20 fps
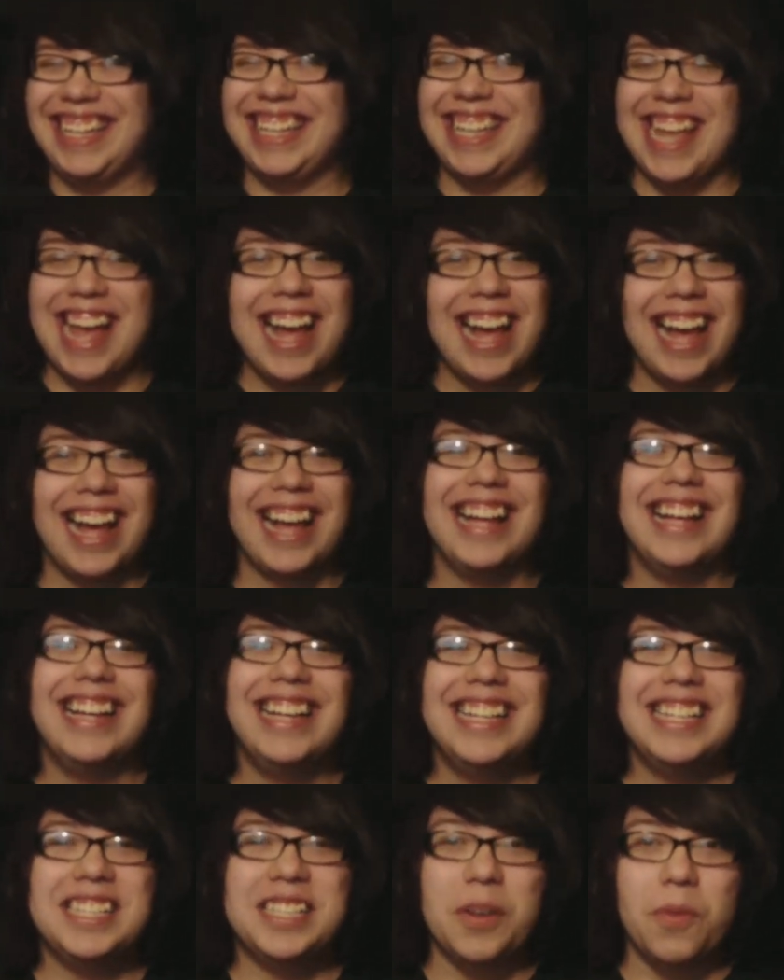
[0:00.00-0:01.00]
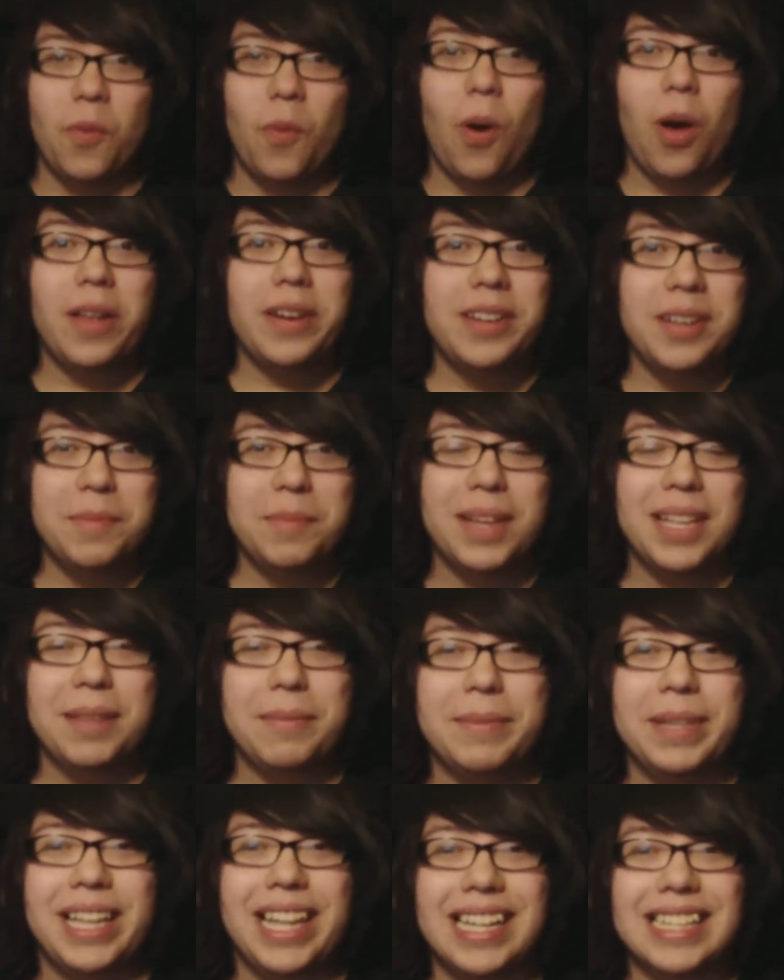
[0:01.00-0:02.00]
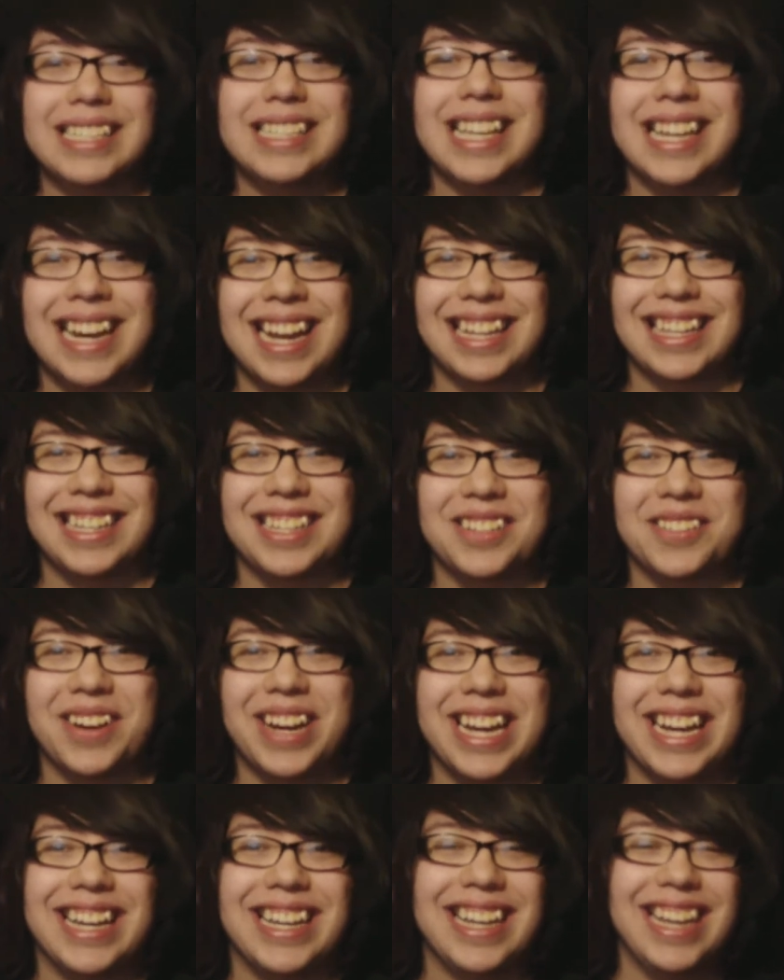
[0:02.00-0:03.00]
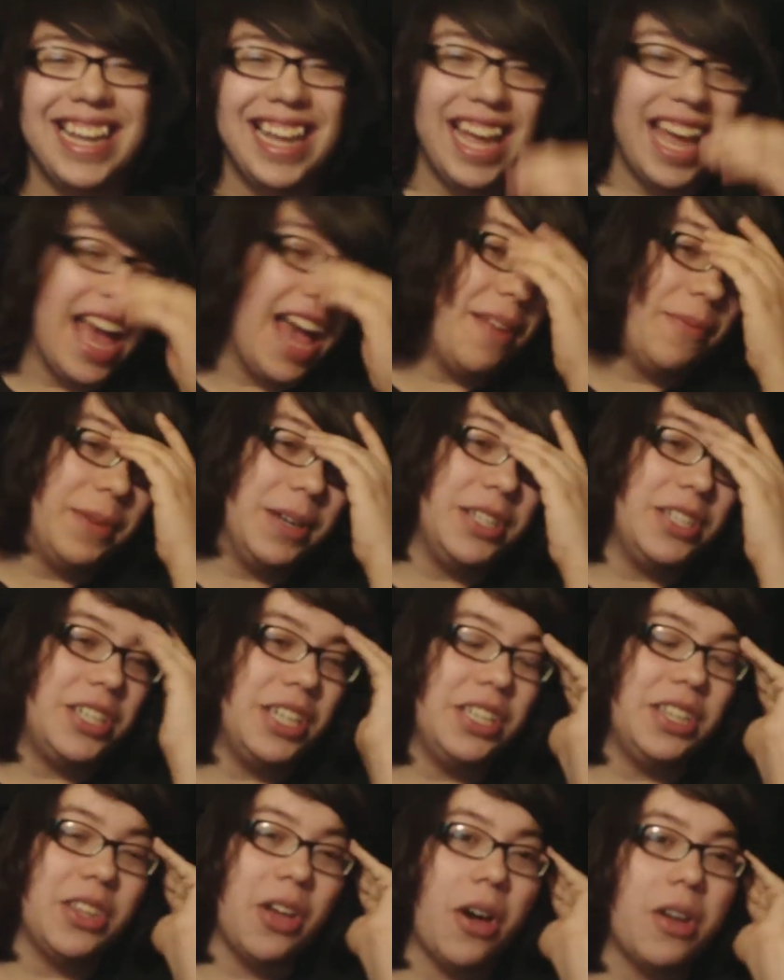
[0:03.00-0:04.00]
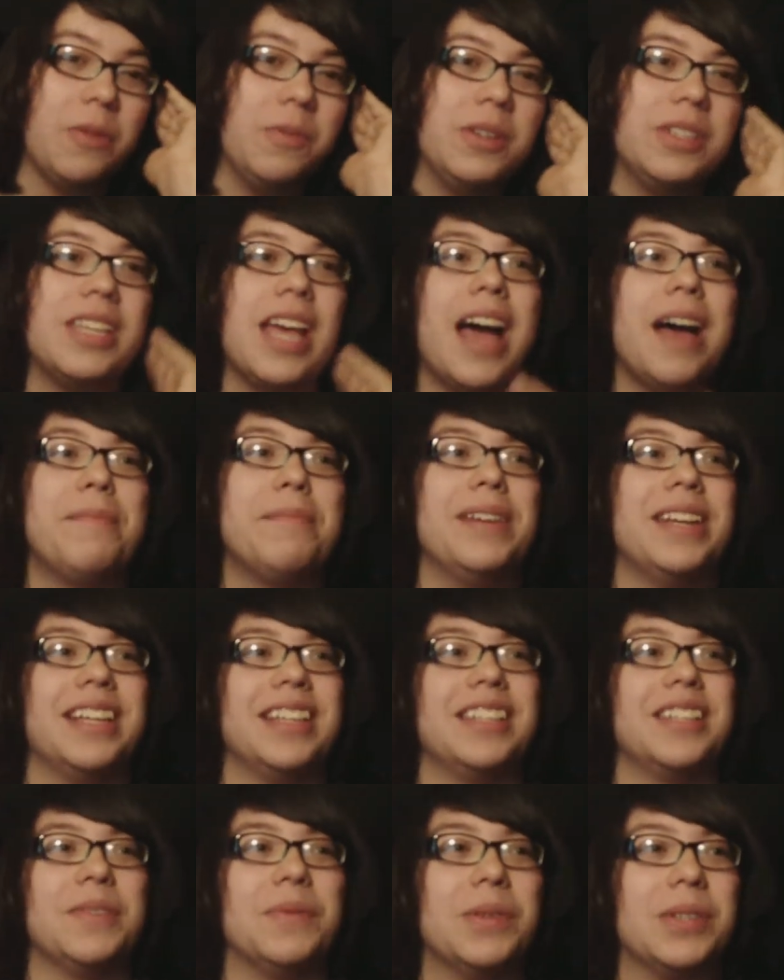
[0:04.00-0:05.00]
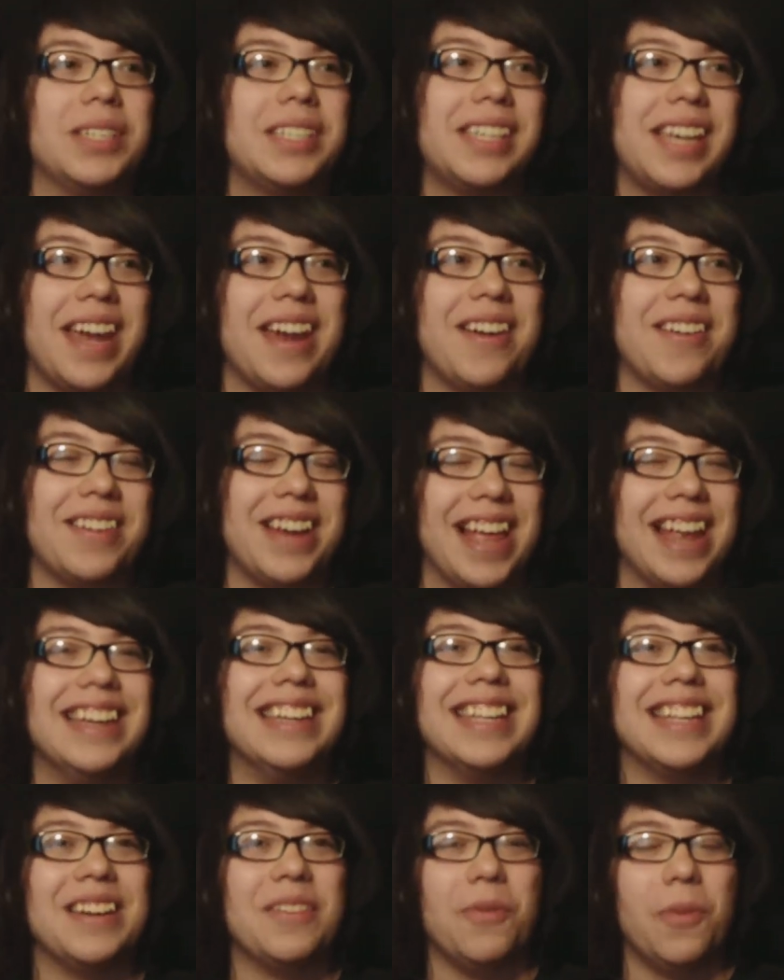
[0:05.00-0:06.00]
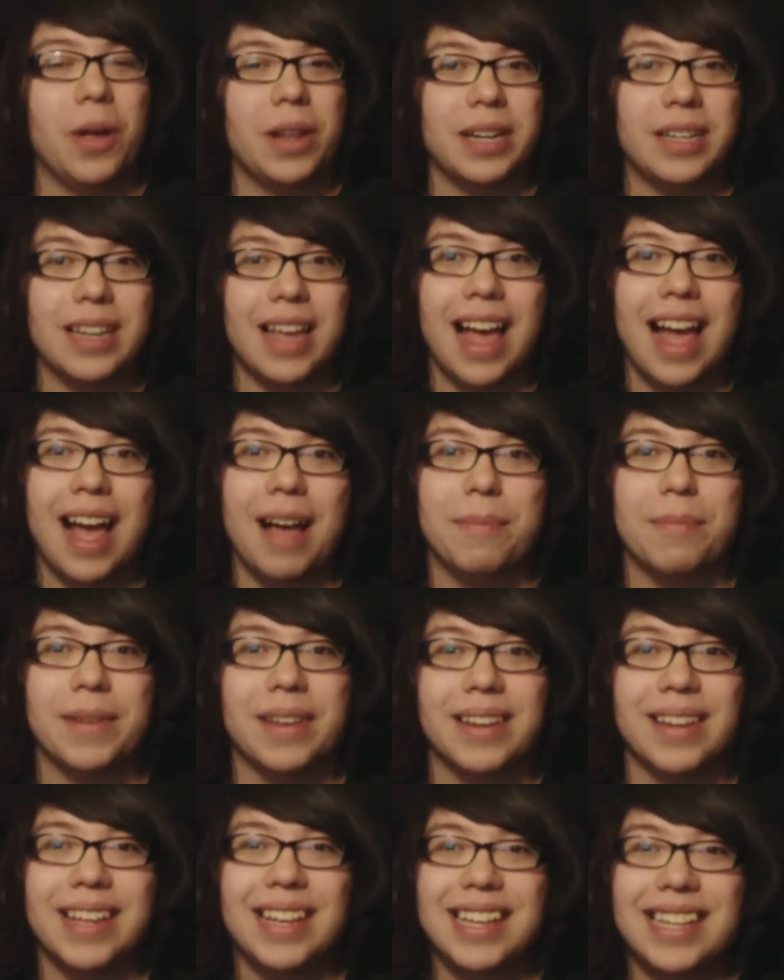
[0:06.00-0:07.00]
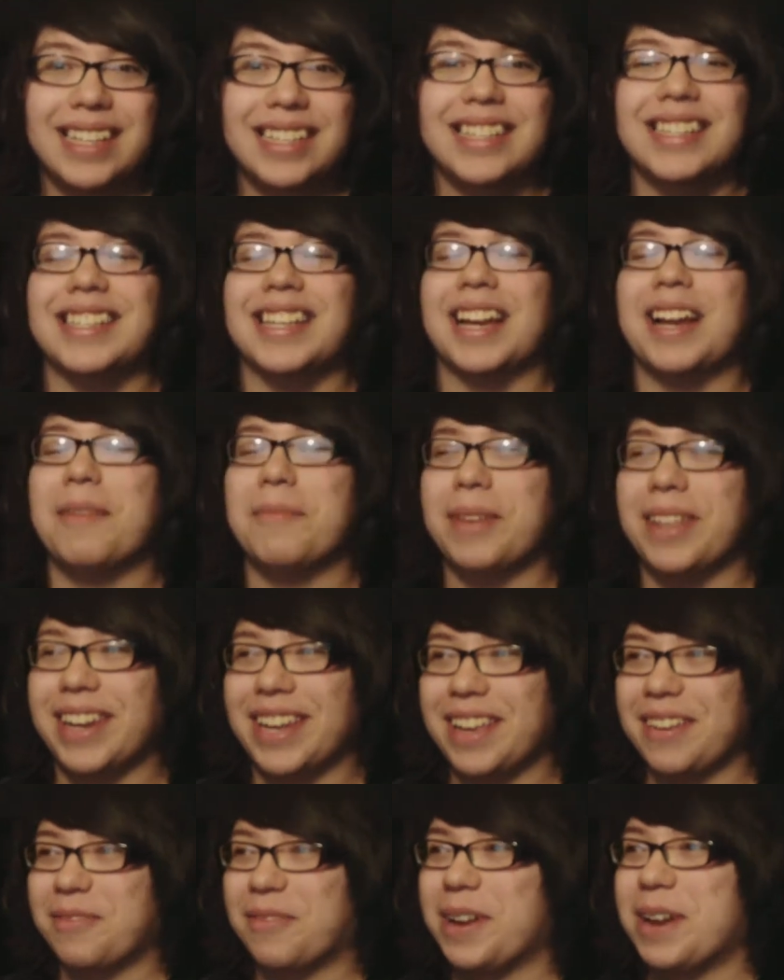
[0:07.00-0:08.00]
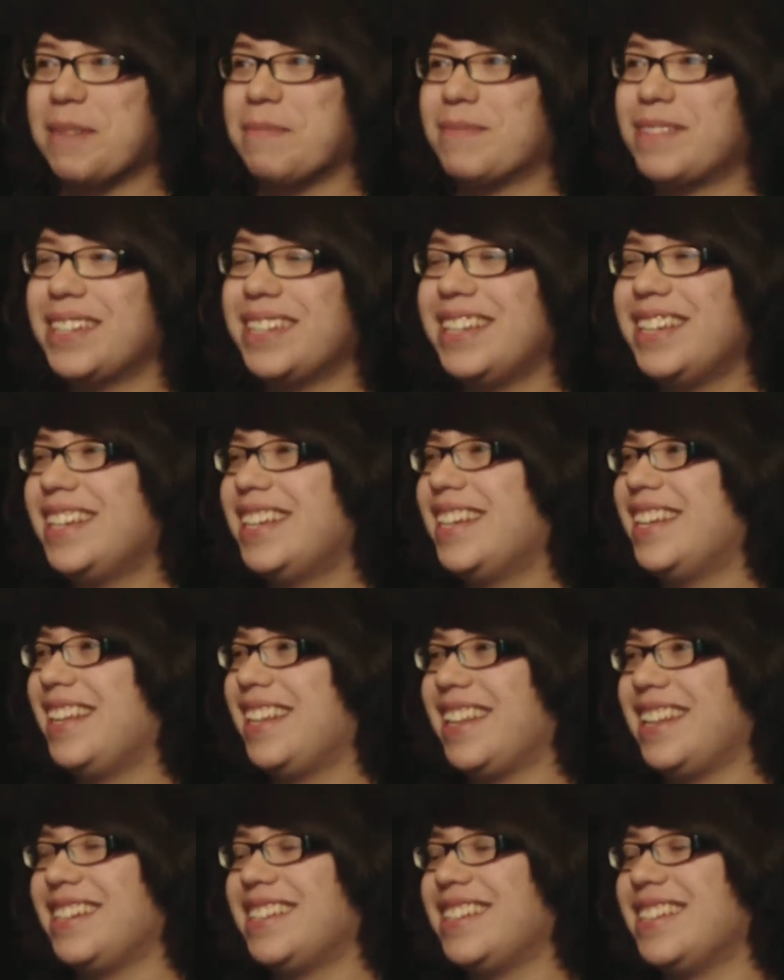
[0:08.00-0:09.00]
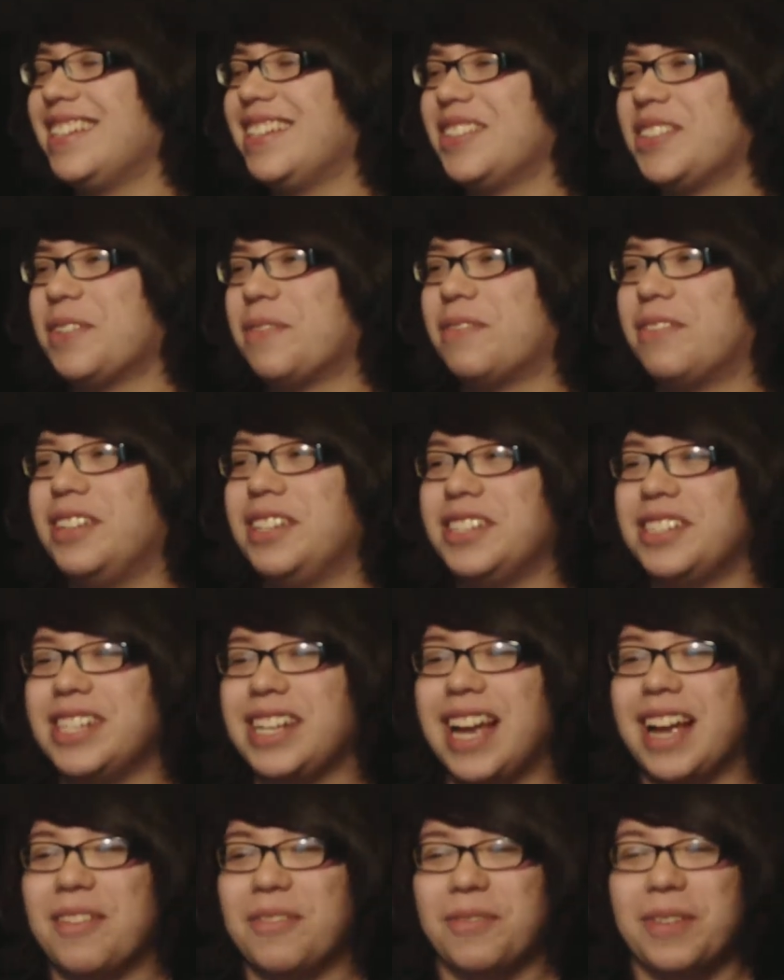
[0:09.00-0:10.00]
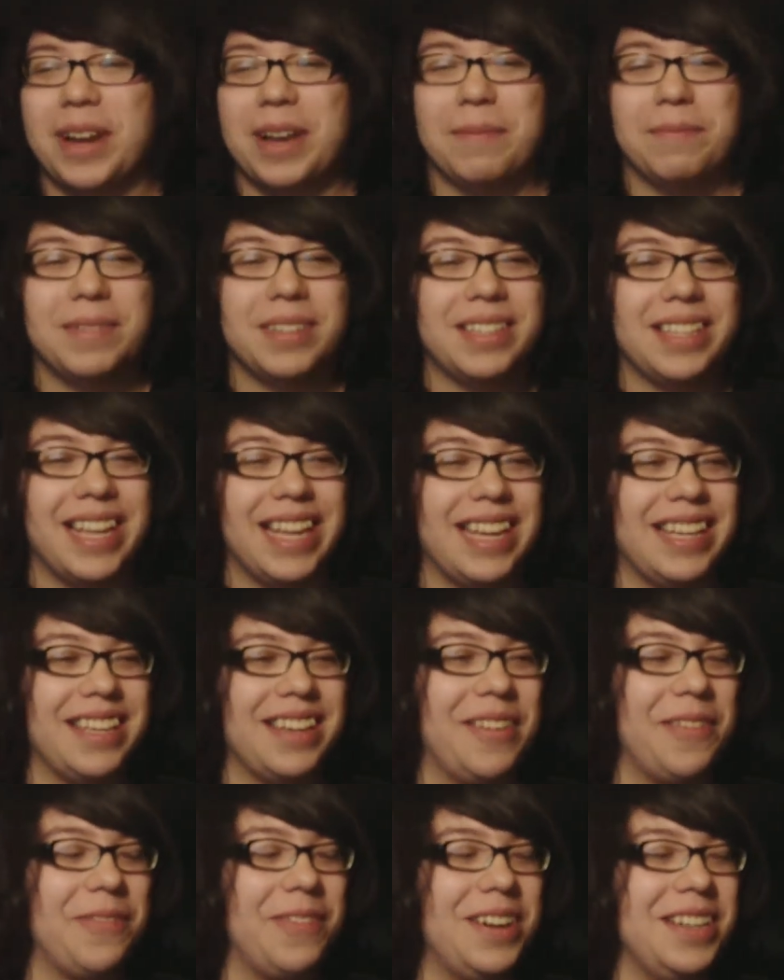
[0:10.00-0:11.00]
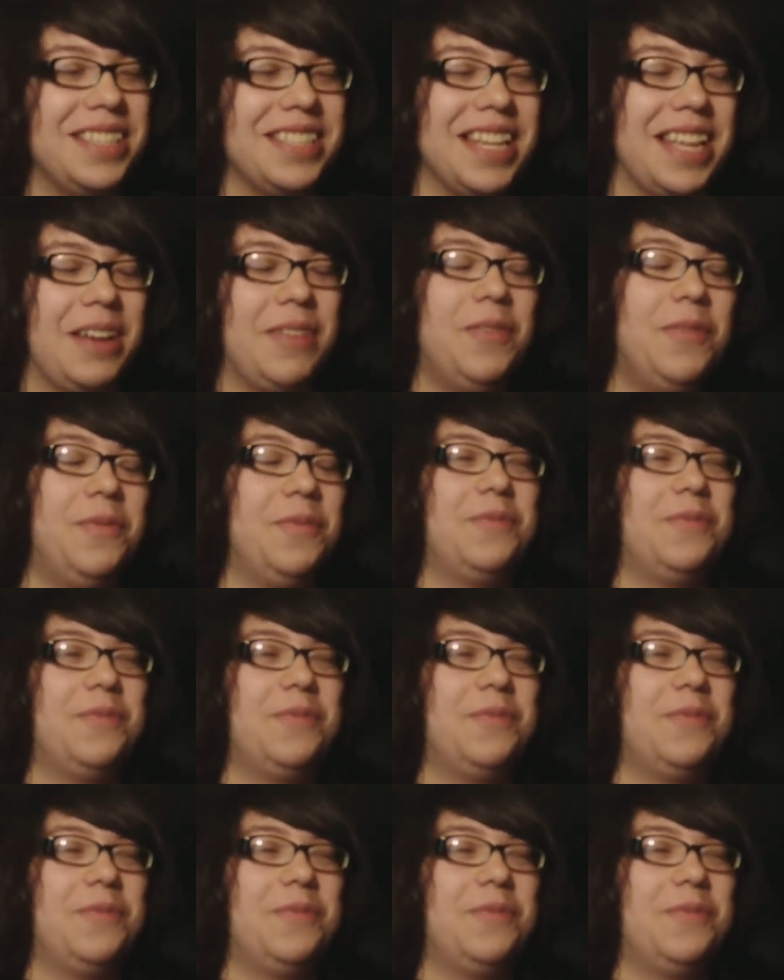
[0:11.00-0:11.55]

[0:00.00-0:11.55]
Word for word: yeah, she wanted to be molested on a train, and when she thought it was happening, she was scared and didn't want it to happen. She's like, "I'm gonna get raped," and then she tells her friend she got raped, and her friend's like,